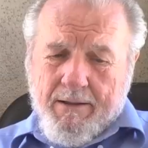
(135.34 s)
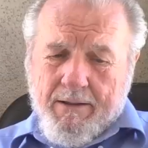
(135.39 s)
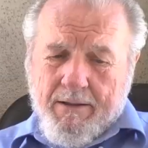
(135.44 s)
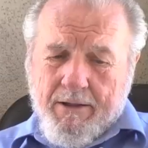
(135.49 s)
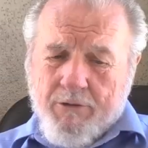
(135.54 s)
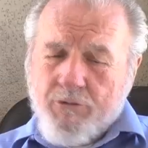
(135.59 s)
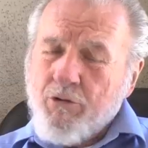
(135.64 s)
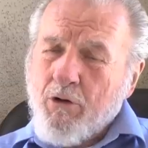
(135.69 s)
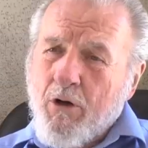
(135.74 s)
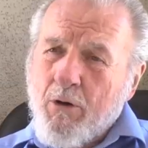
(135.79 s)

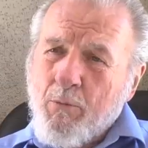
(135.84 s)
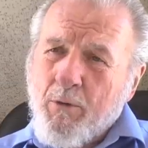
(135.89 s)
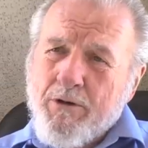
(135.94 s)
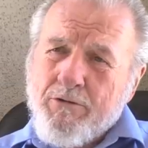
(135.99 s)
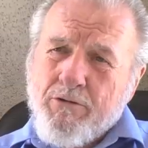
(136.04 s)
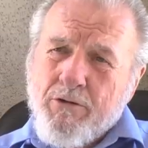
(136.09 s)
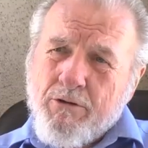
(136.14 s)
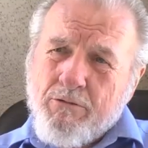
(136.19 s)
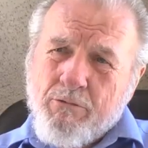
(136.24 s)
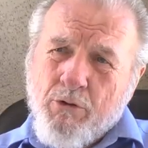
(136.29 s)
And so I
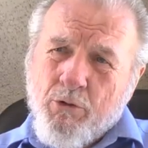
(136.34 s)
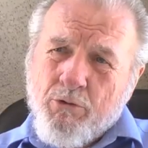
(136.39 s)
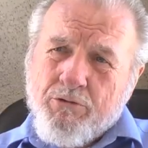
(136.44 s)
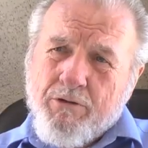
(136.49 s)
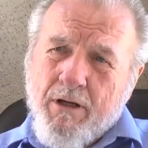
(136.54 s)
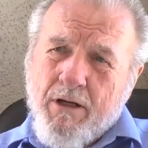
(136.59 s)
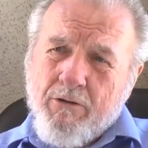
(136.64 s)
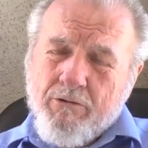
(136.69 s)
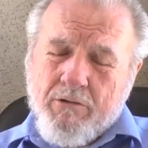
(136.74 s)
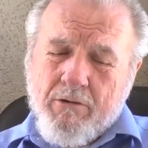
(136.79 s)
went to the Rhodes
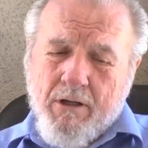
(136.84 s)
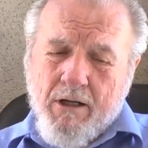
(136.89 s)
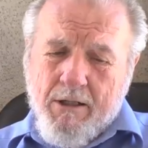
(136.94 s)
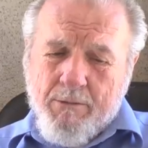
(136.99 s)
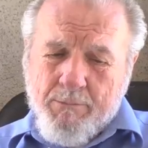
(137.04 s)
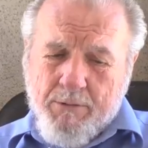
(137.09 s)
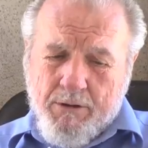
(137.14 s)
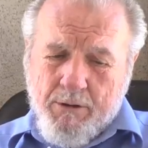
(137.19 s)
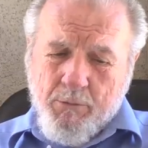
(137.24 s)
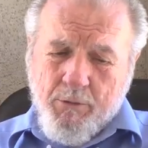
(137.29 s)
House
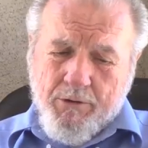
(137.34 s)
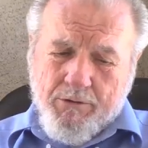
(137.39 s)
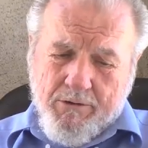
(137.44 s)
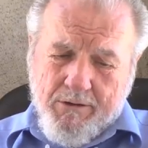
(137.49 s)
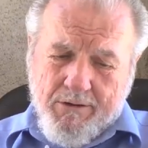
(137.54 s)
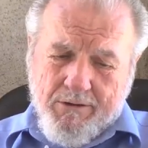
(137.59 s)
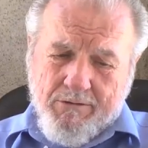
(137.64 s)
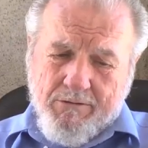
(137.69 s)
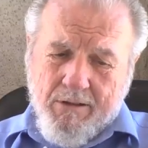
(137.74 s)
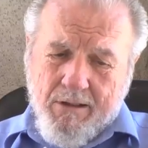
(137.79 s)
Library with
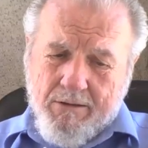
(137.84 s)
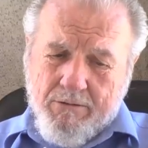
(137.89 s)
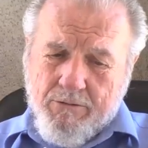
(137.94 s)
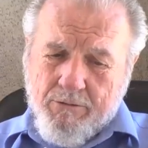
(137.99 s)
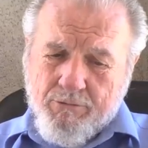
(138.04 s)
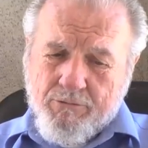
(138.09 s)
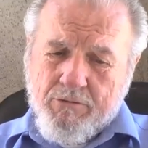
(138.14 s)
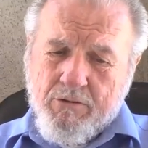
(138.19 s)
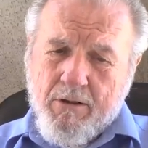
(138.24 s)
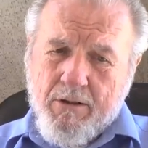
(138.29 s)
the intent
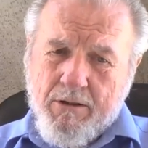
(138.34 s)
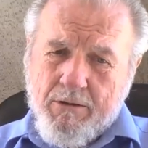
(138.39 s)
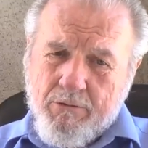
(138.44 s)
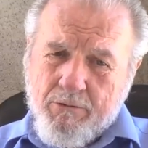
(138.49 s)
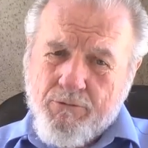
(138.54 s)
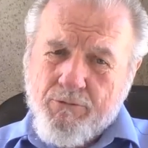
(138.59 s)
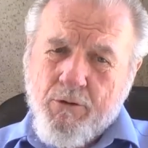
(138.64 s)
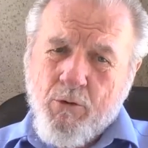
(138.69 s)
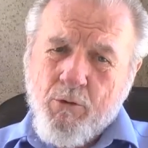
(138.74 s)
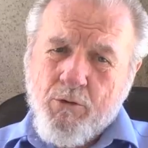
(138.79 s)
of trying
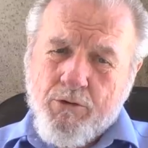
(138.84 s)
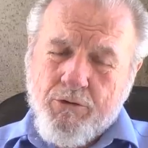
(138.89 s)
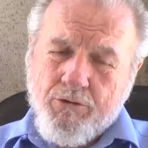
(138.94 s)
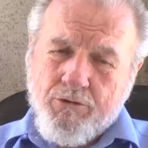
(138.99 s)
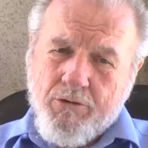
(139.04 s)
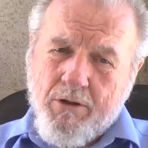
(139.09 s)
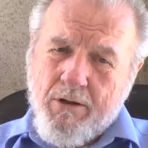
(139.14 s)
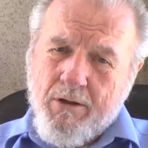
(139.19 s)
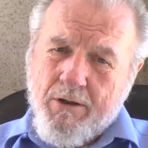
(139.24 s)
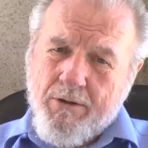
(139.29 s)
to
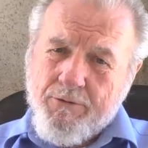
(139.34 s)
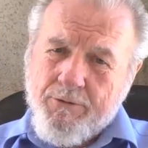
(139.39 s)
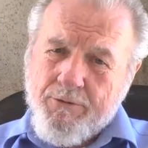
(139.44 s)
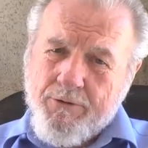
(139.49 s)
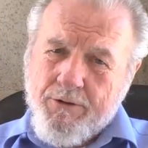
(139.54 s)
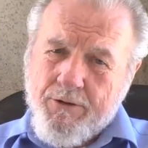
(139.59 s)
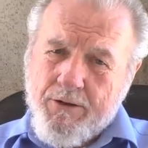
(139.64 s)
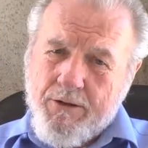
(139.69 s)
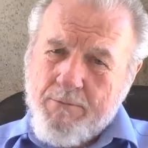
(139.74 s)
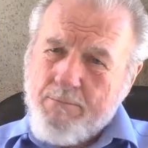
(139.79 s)
focus
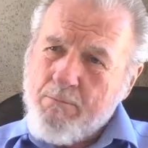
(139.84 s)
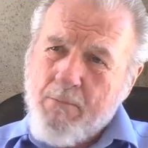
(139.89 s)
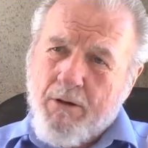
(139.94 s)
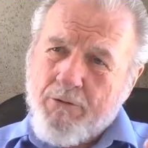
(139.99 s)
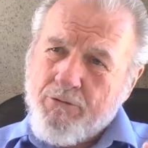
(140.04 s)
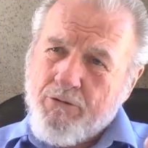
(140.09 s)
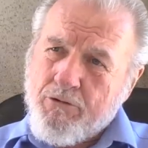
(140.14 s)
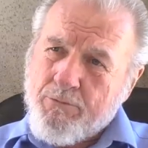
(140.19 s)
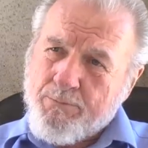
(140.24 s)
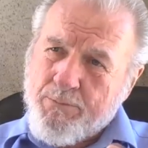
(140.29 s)
on the
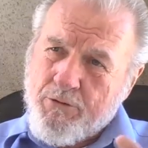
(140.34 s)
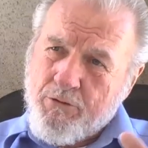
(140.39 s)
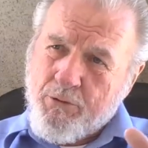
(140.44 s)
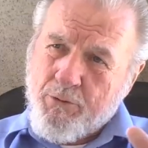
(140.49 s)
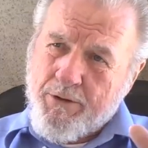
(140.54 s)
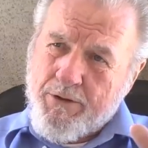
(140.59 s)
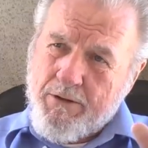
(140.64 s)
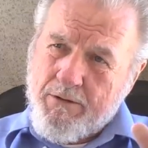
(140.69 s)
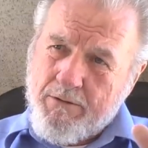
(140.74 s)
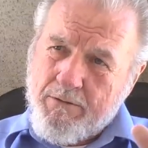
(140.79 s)
months
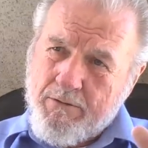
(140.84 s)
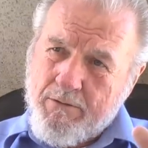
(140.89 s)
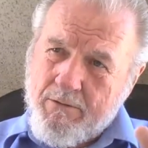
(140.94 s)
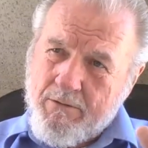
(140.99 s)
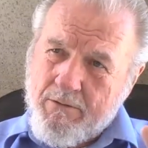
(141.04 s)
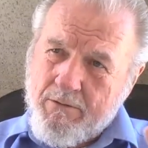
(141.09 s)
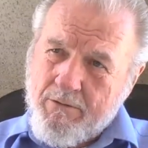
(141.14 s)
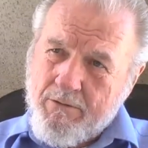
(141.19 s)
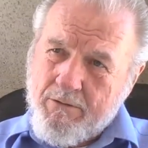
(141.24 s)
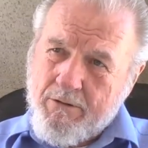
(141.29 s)

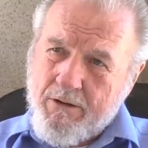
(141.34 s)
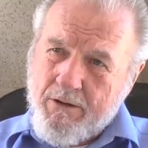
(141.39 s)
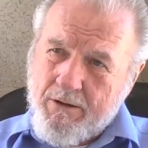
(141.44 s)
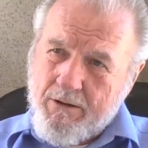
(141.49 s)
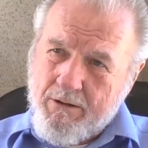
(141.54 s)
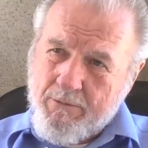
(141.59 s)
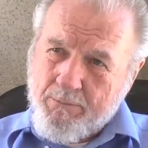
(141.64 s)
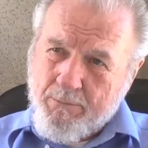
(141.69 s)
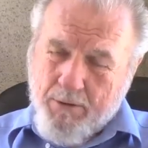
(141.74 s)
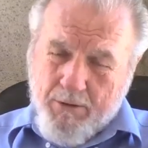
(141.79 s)
between
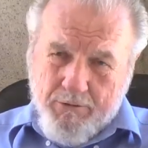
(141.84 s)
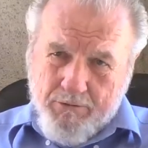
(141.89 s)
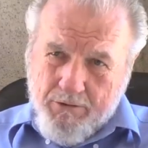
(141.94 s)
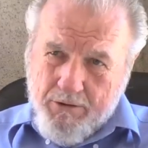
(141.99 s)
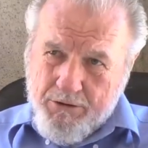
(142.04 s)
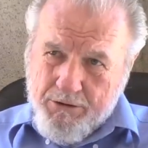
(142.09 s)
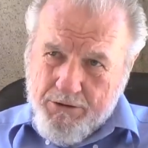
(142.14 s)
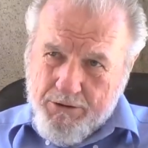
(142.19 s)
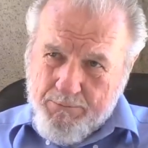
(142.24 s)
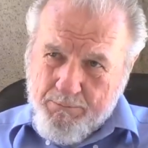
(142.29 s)
the
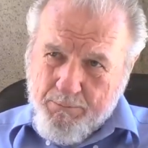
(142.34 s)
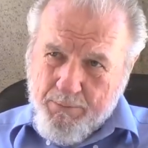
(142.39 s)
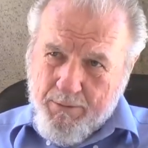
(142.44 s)
partition